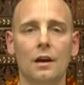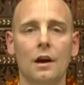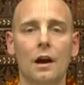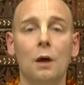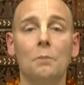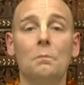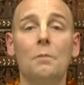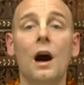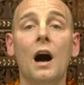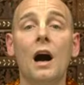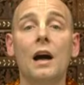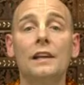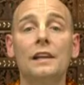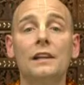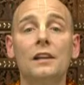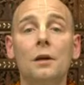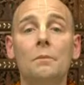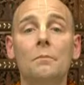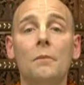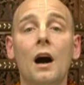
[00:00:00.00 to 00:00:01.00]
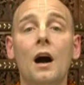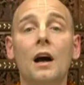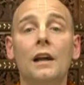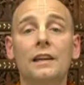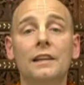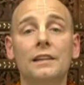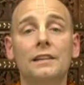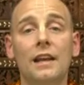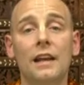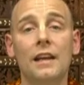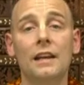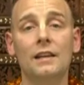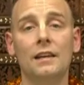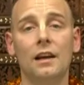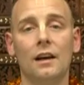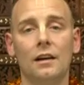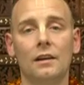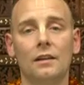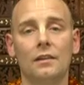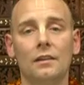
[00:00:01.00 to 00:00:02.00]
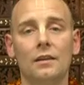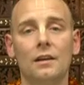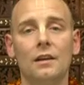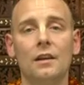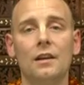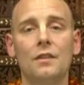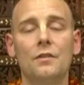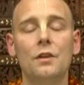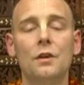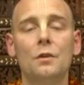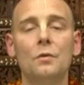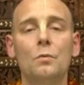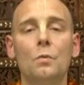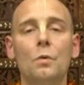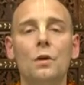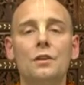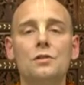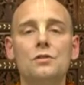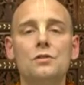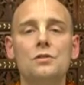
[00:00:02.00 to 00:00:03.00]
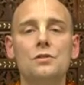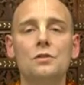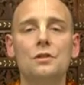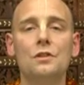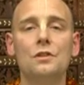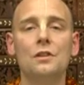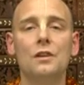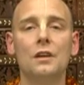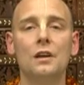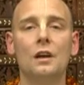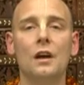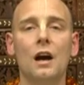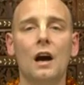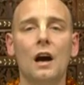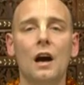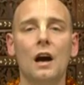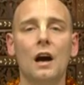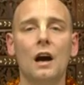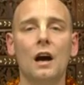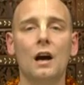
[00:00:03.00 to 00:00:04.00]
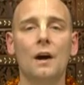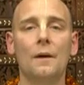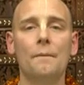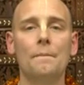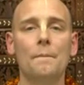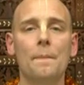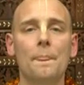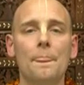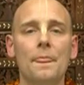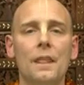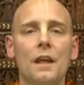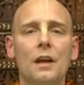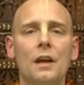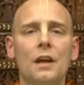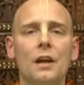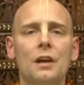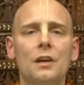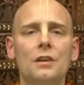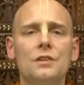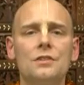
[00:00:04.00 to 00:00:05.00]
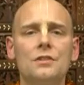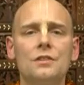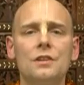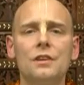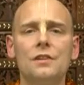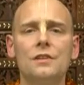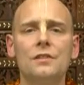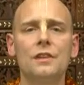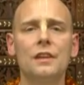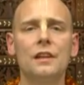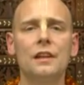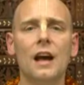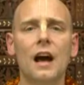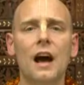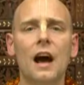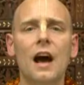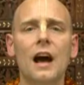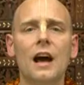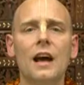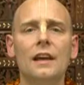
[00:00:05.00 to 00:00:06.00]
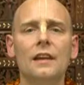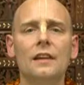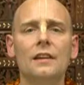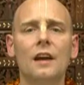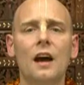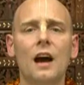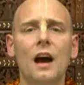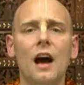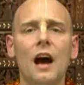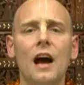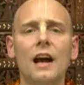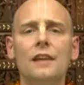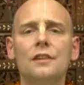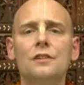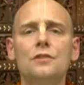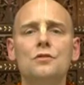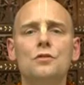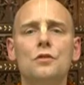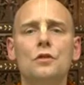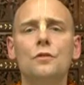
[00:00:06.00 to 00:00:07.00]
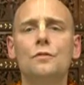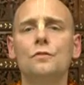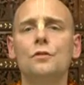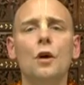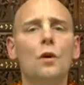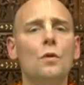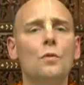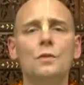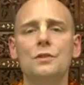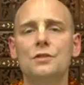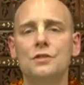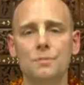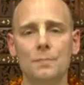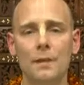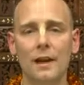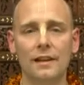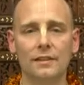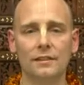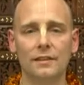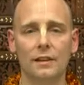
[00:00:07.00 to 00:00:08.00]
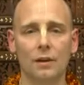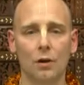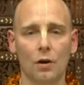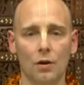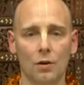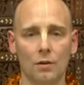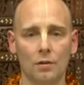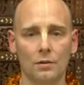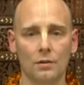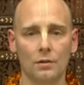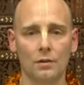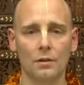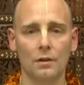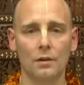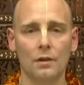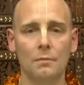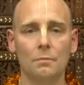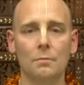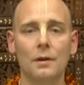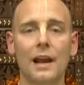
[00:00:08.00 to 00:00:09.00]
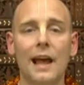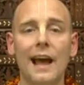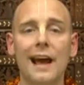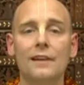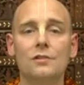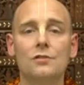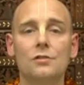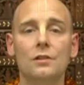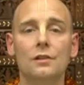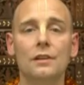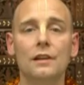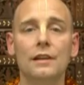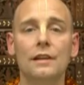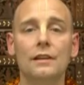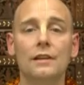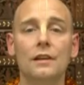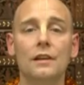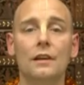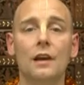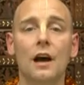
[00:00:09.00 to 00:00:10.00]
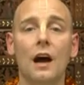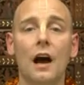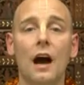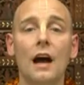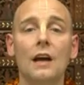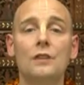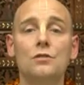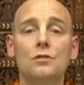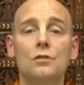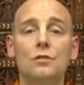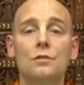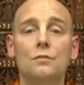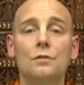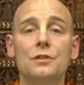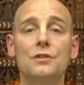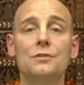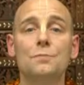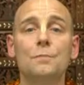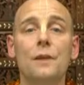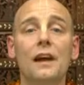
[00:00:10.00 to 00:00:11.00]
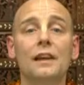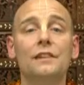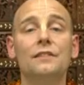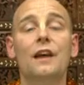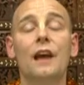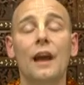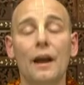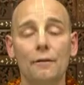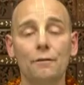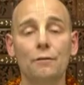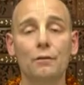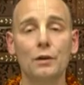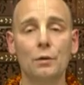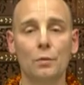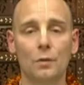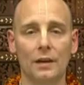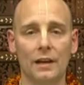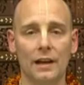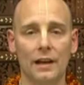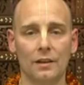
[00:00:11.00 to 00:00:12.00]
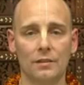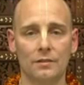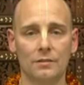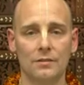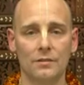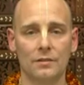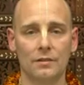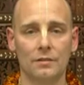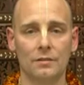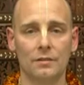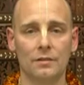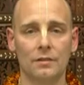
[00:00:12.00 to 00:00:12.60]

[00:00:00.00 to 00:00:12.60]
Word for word: Amani Amani Dana, that one should um, consider that I, I deserve no respect at all, but actually I should respect everyone else.